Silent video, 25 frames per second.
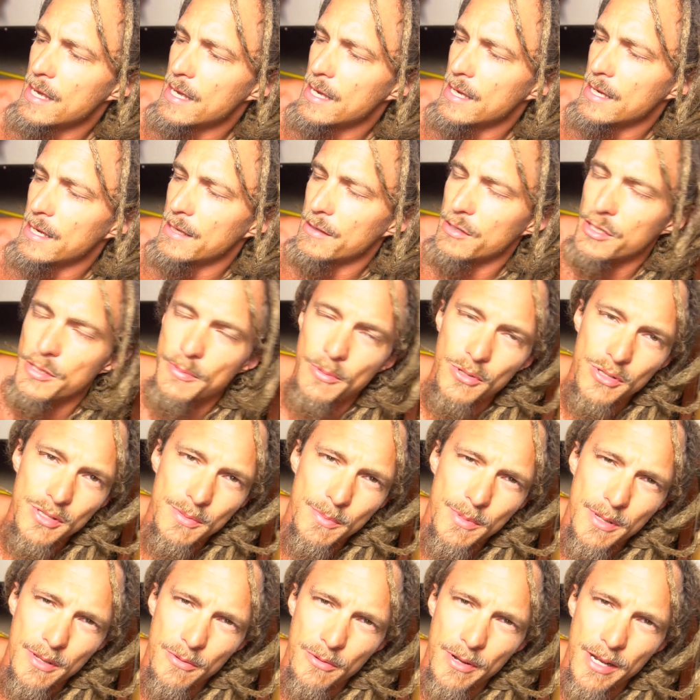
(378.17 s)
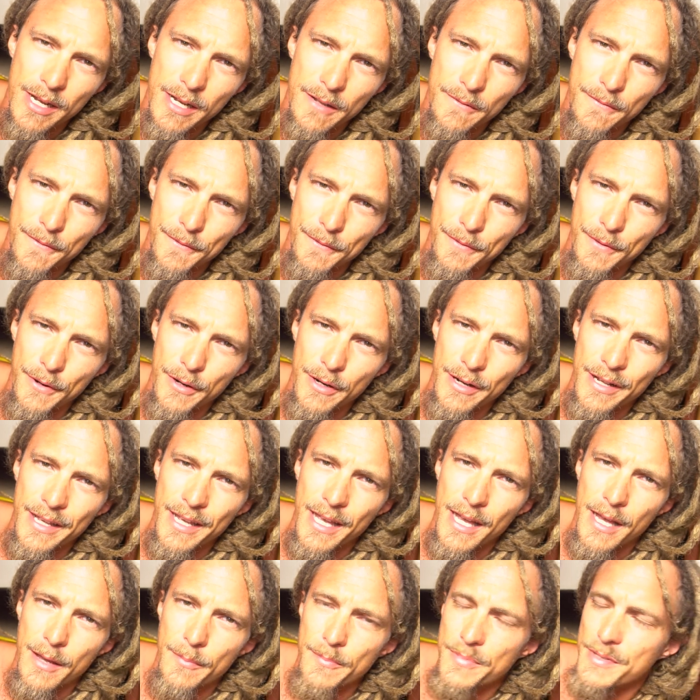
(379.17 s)
And they're supposed to be rated for
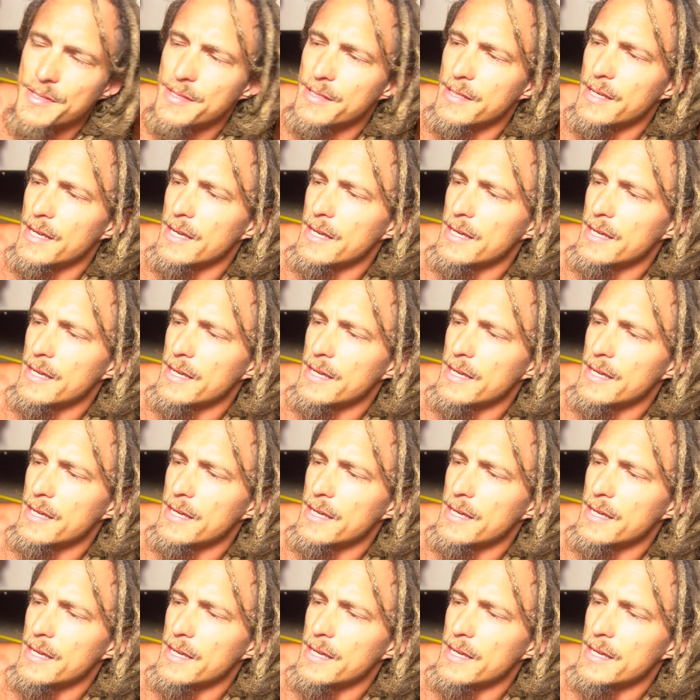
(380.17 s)
30 amps